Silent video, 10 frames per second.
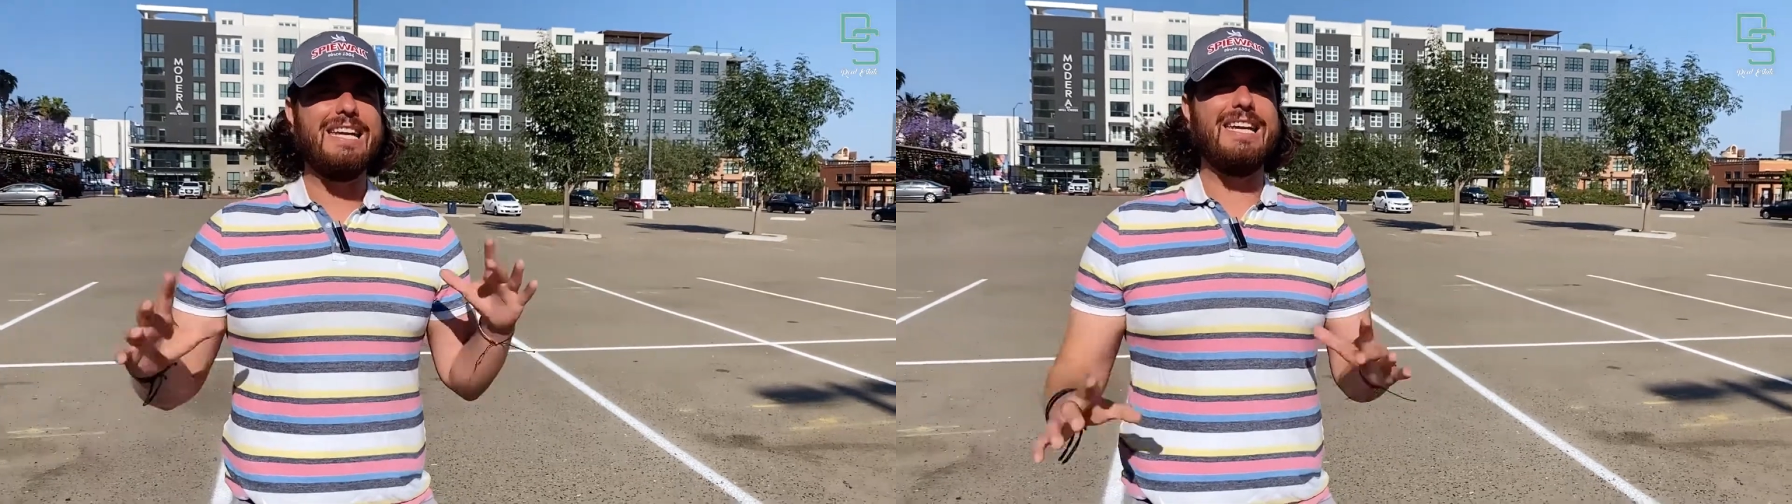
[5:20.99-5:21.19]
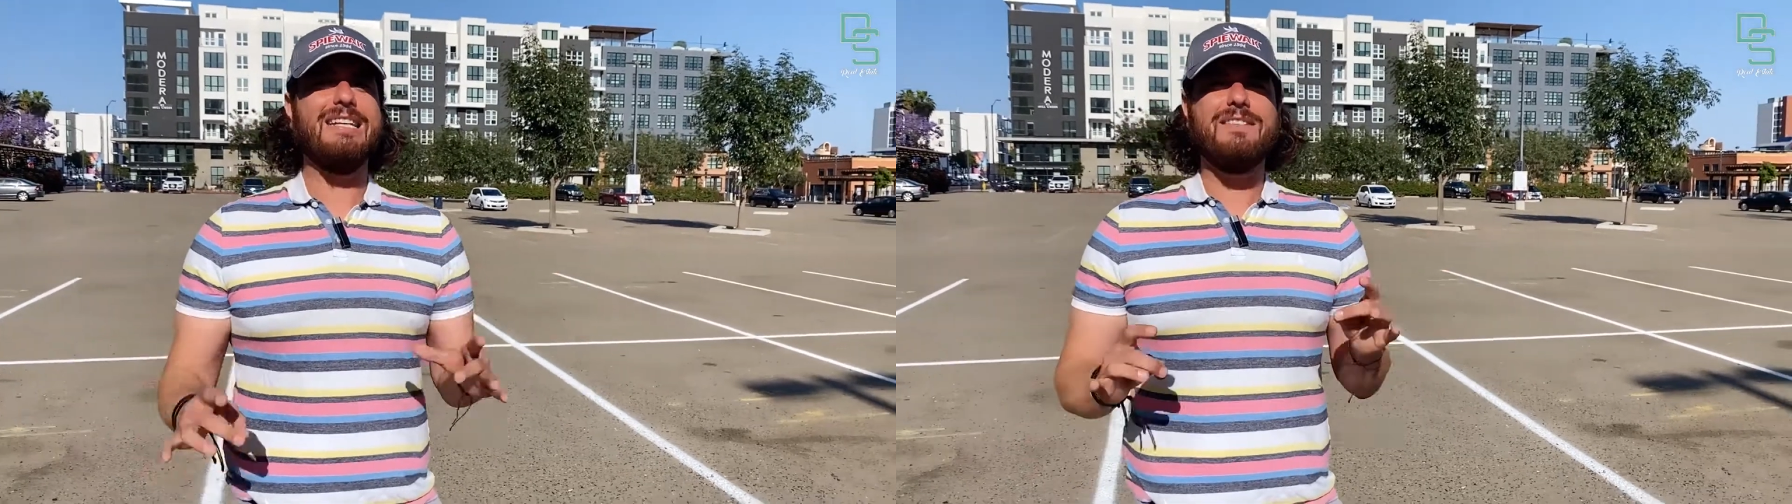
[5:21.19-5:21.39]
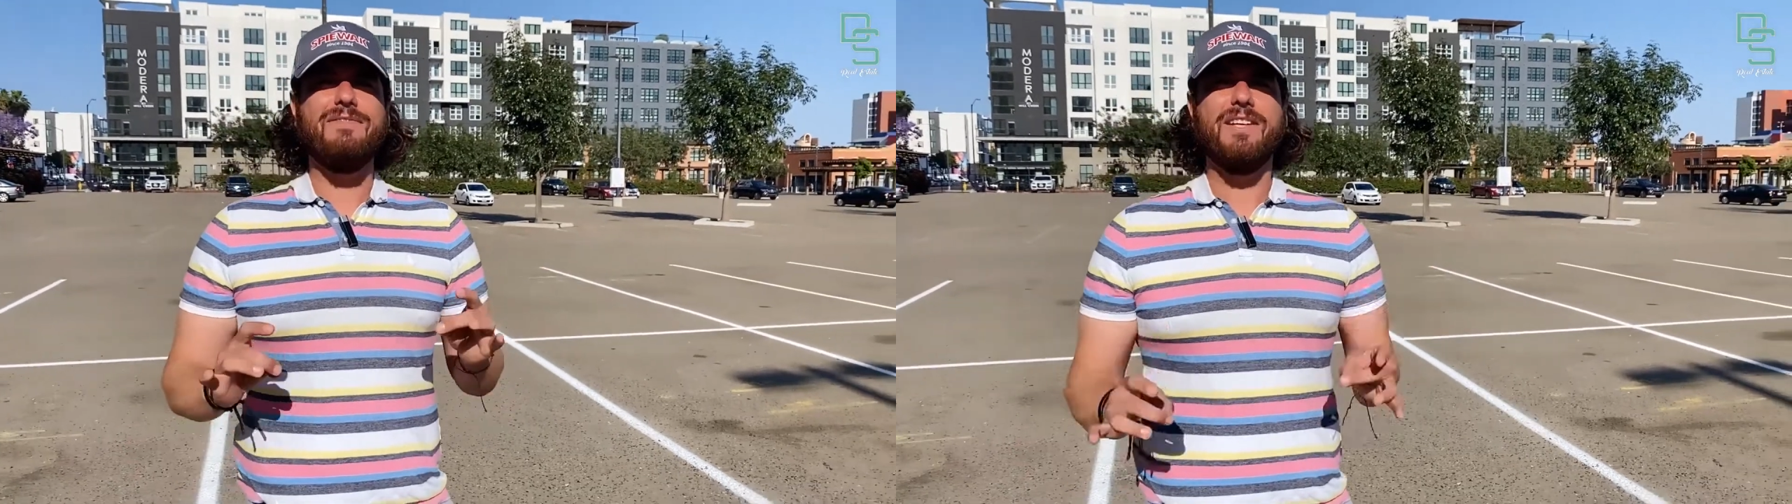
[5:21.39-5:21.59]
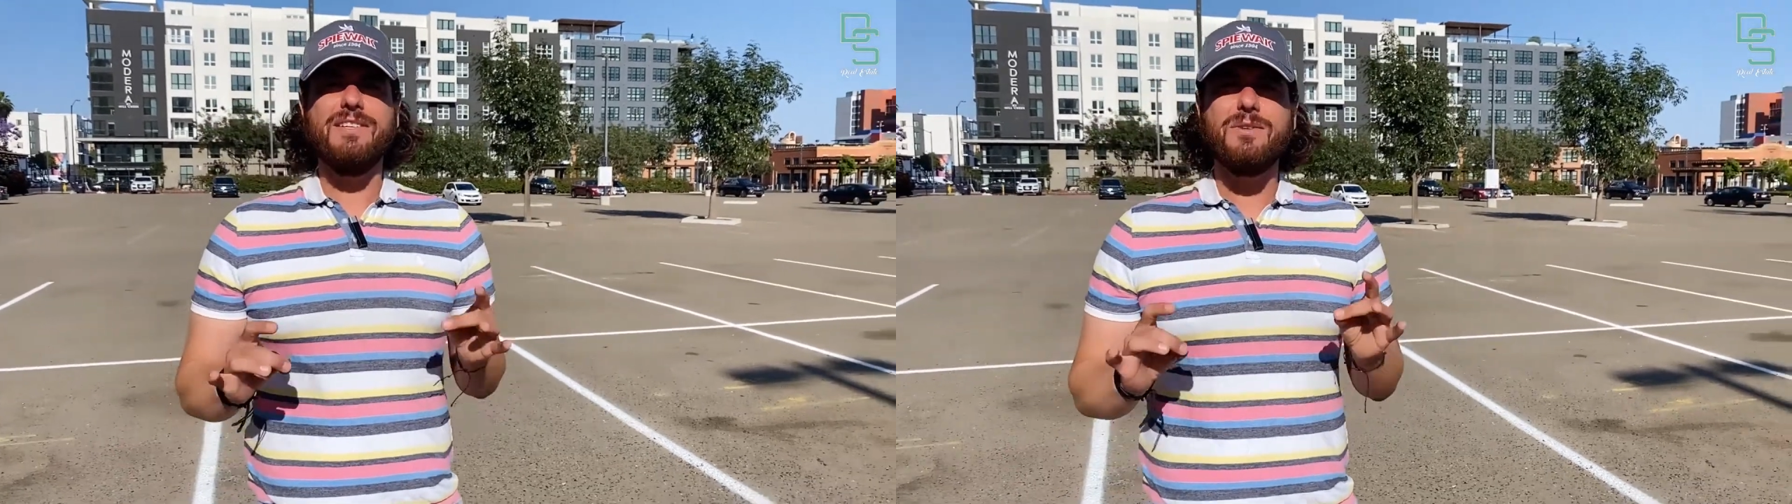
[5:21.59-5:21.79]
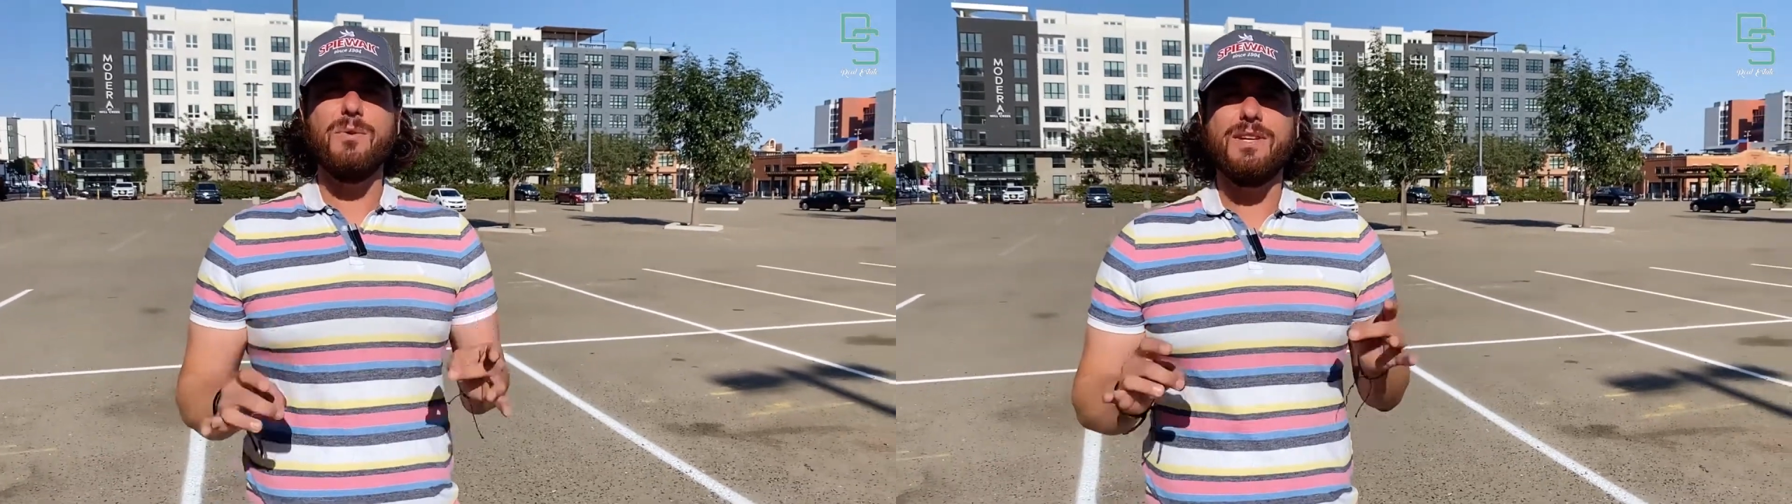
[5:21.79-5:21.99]
East
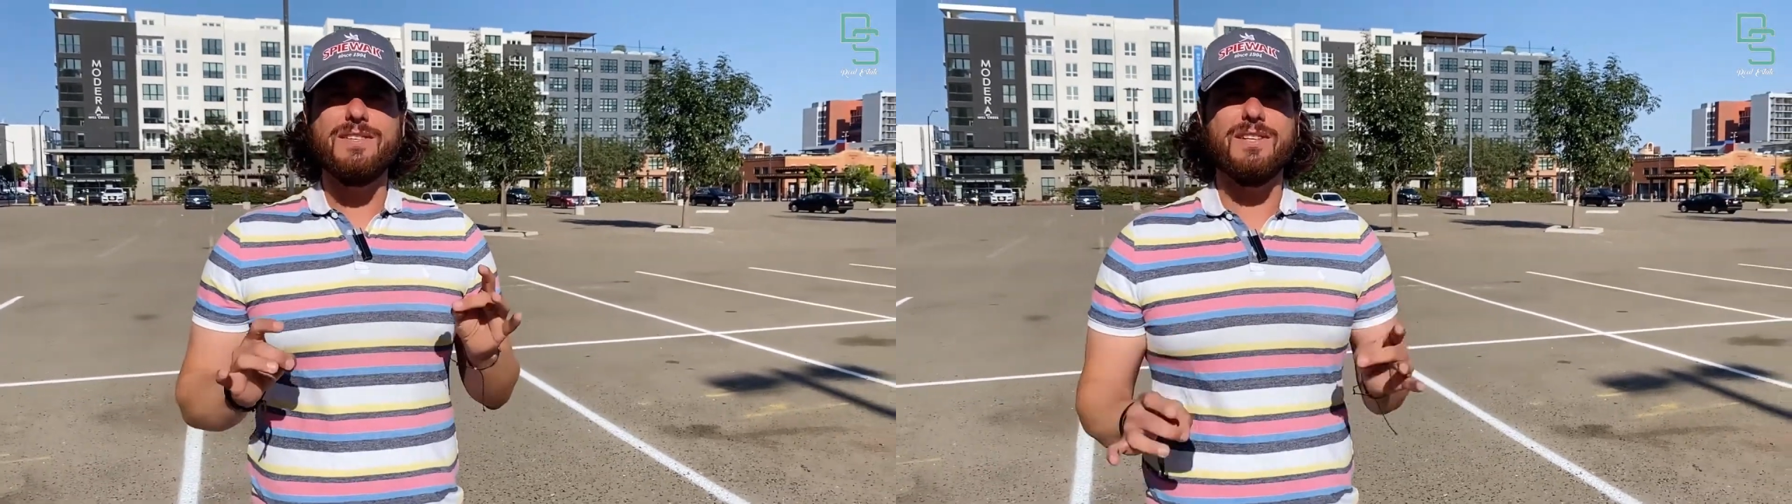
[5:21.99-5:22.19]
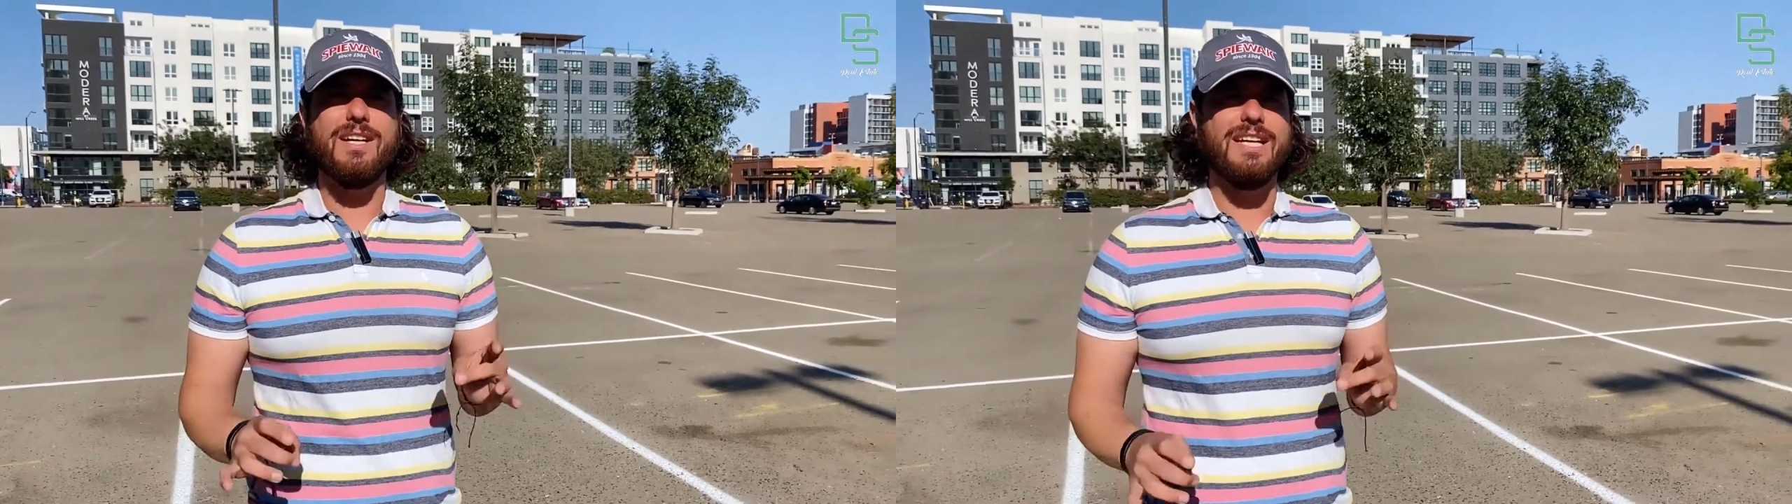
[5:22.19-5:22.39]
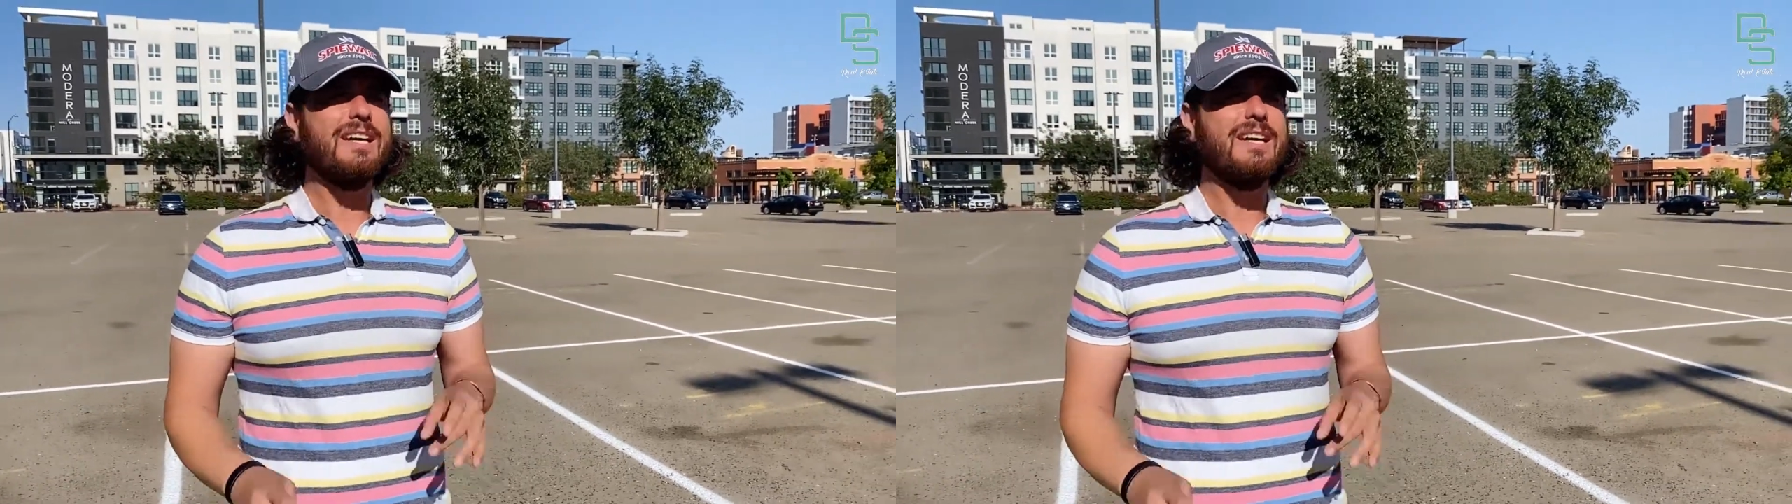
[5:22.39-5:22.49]
Village Quarter started.